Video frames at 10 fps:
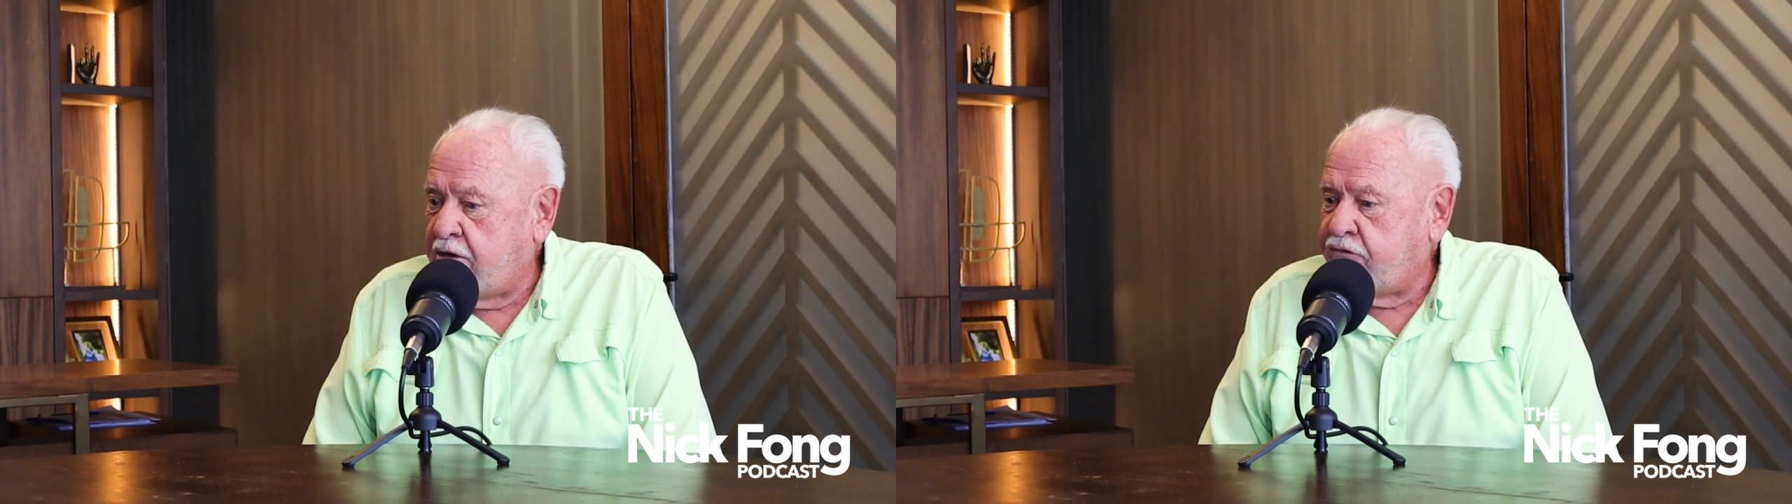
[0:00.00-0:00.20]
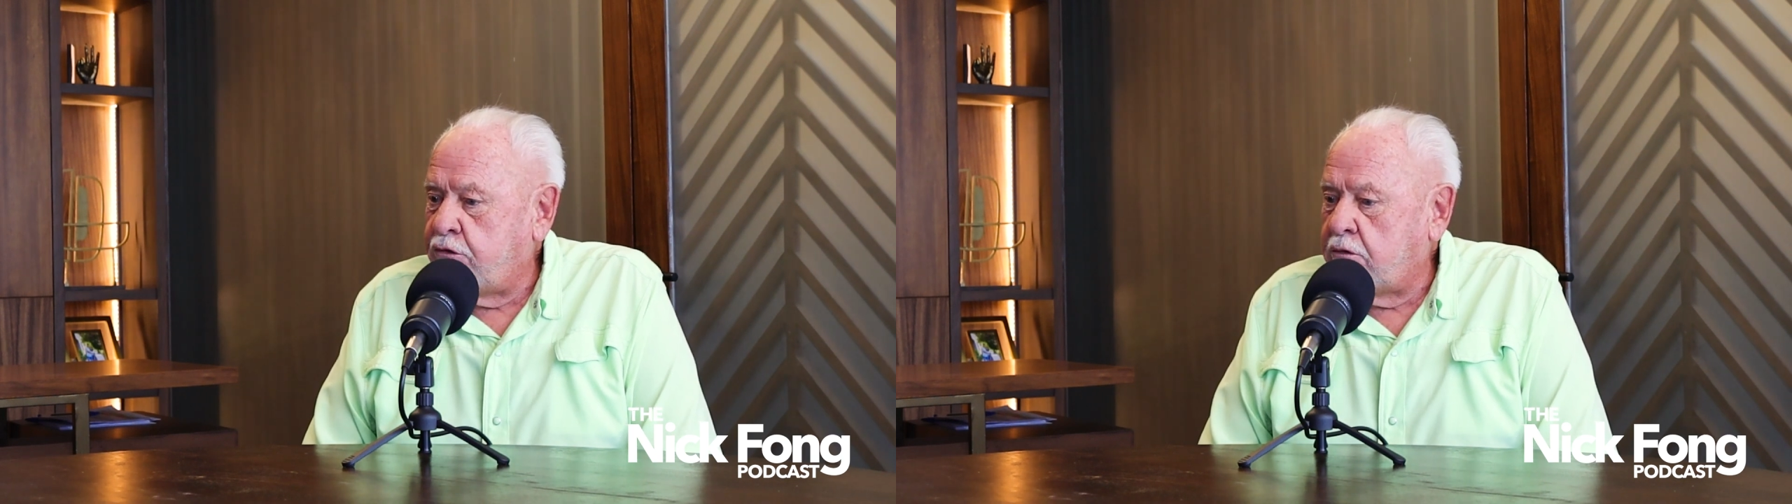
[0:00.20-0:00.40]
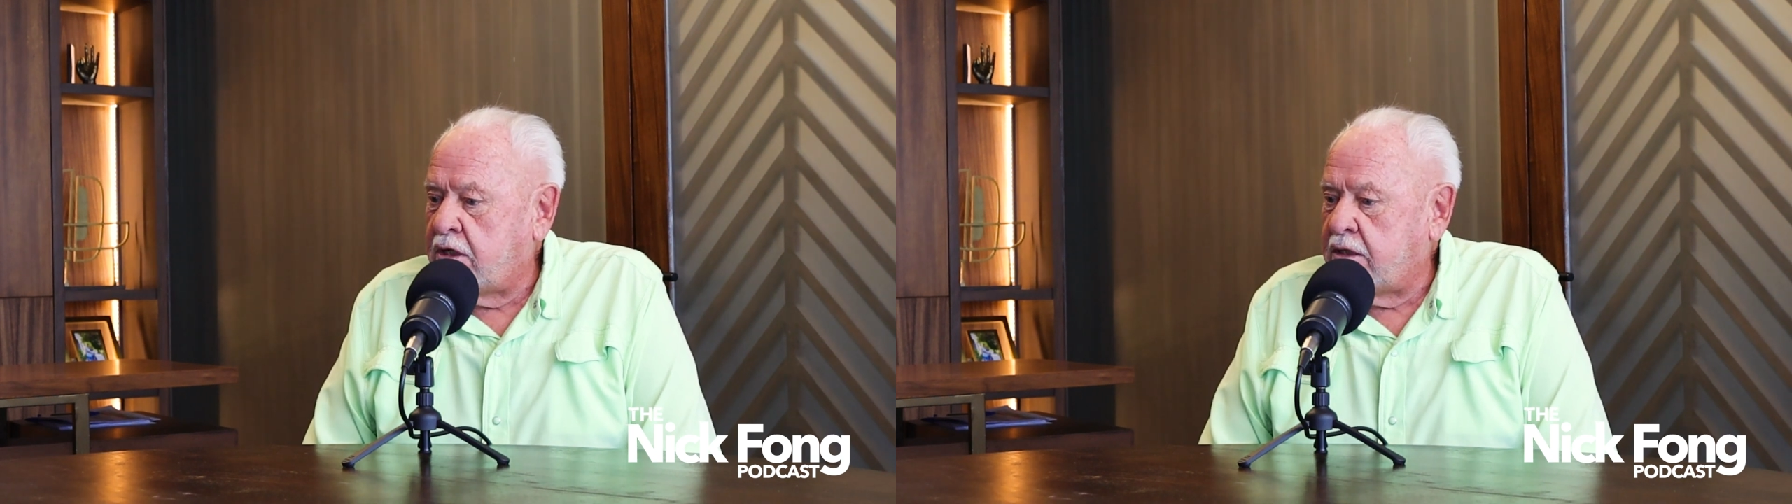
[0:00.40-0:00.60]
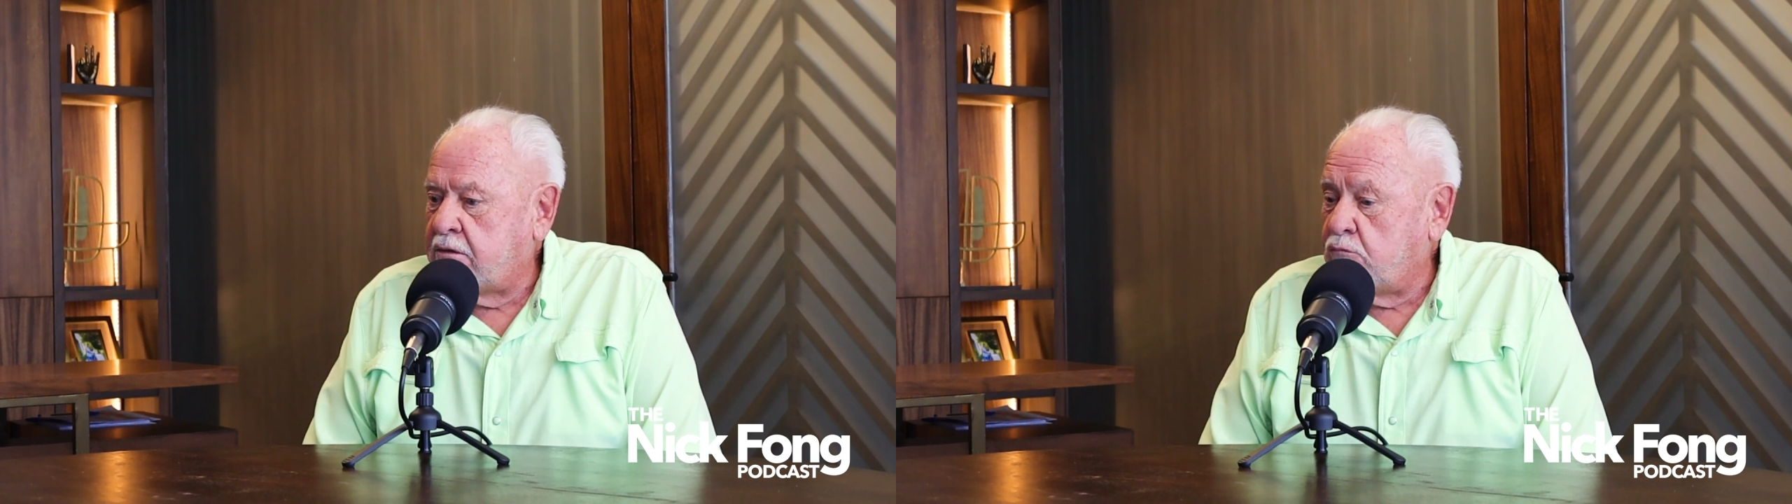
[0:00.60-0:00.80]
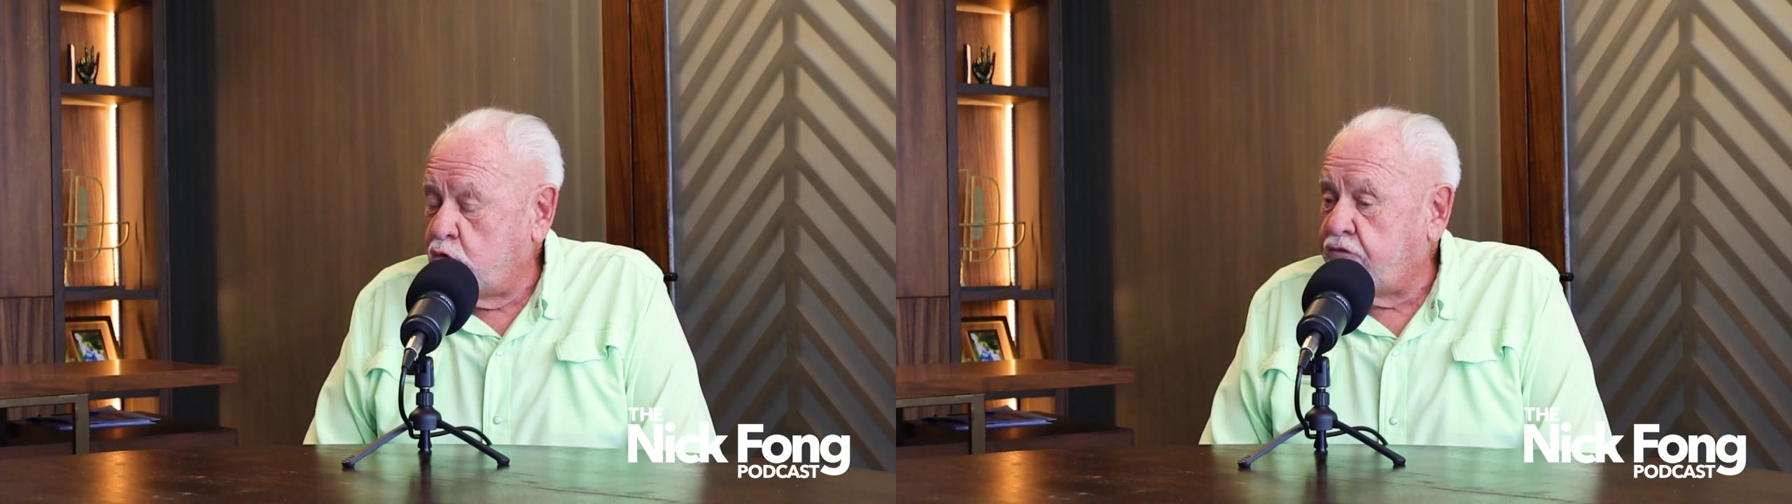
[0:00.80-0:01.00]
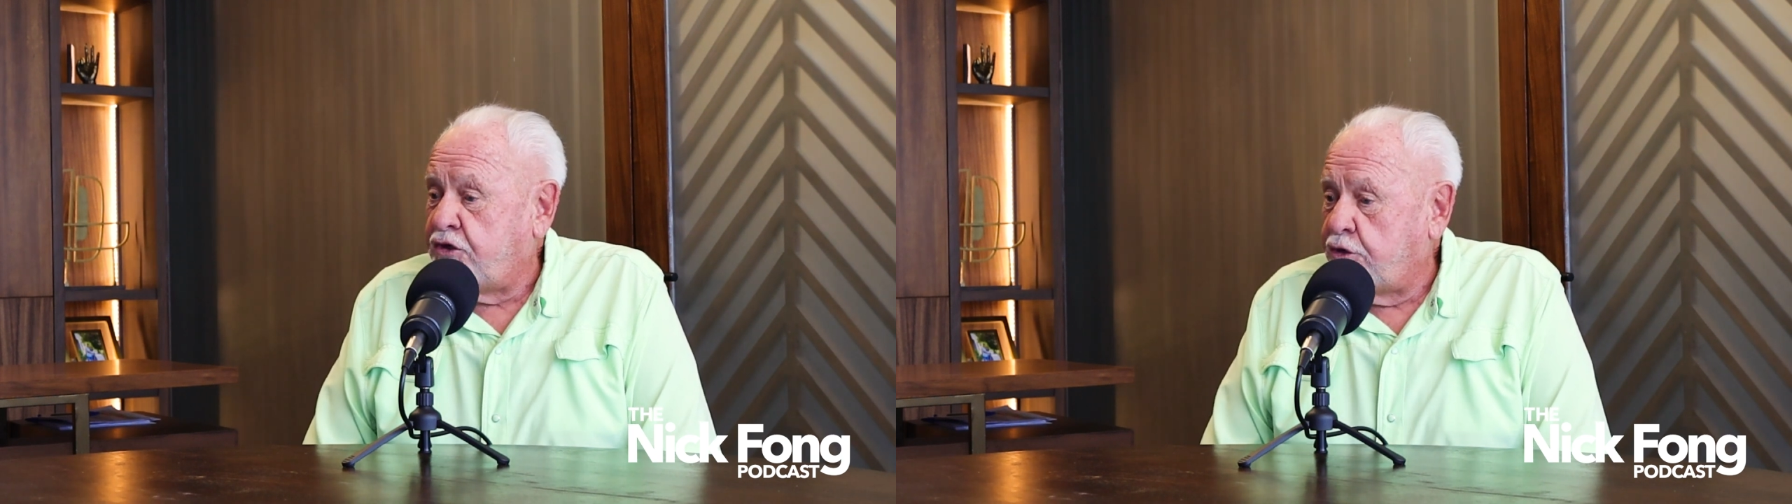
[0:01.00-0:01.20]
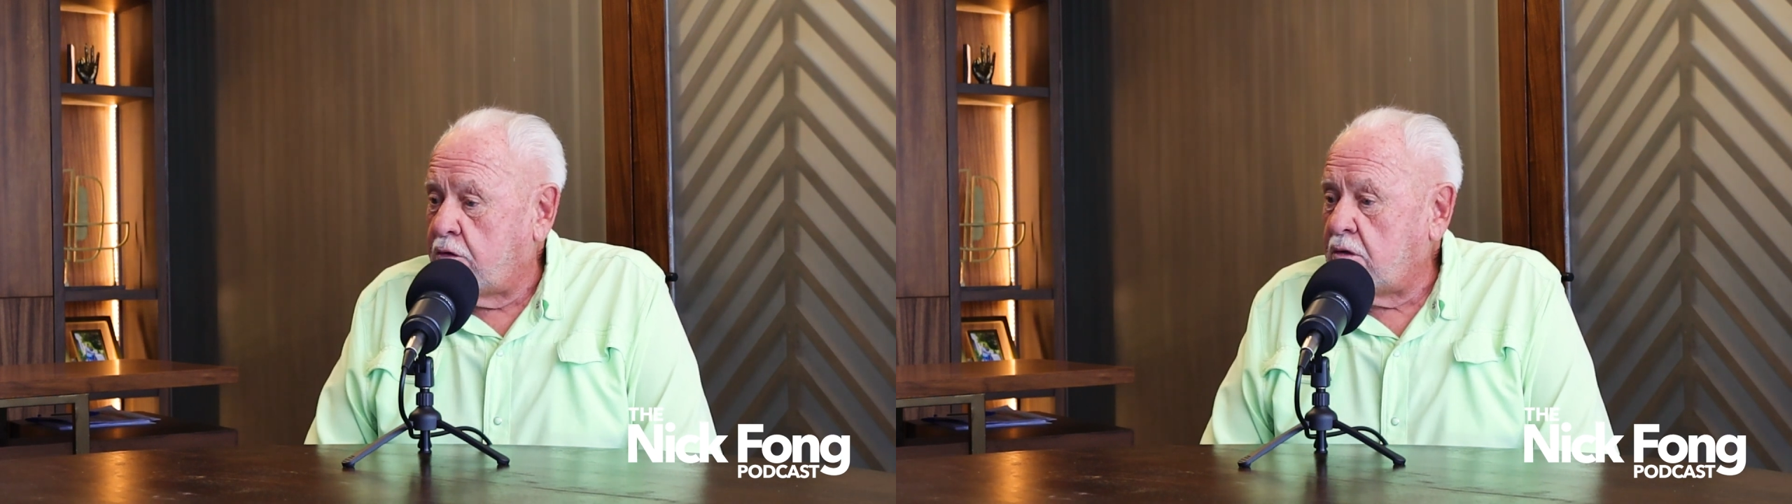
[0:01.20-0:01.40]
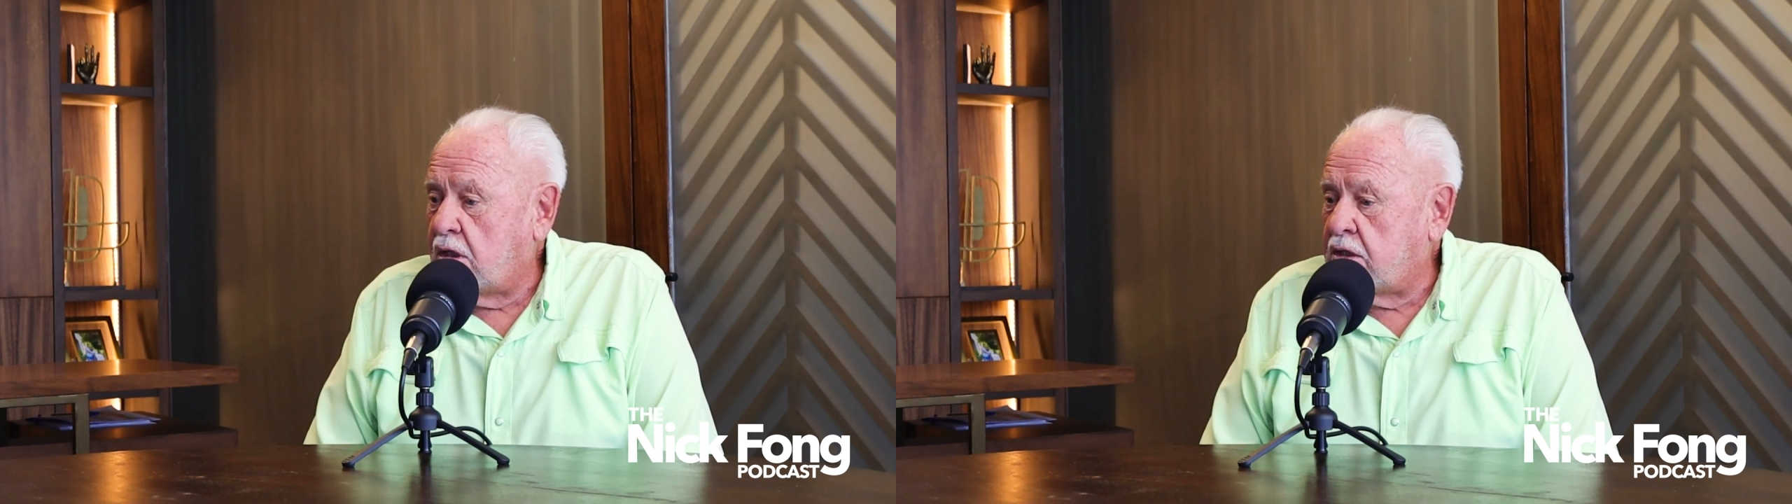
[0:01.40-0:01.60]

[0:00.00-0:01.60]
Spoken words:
after I moved here,